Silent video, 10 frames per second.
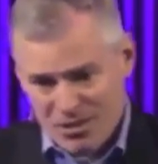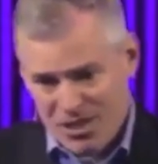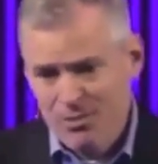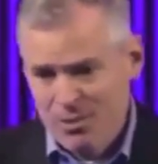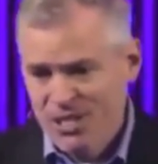
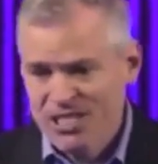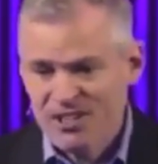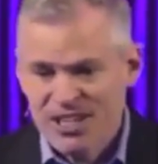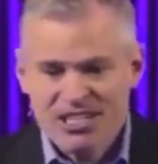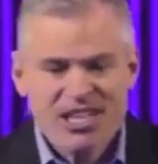seemed pretty
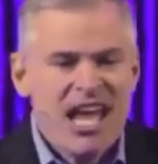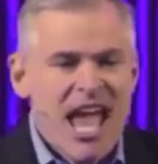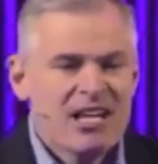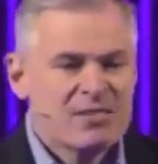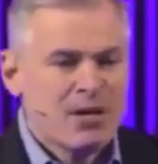serious.
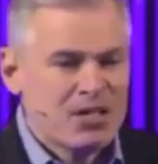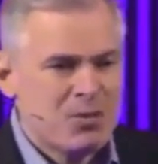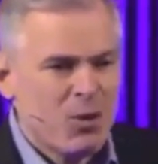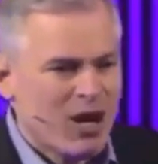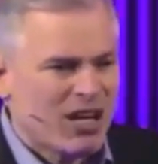And as much as we
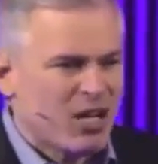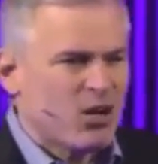wanted to go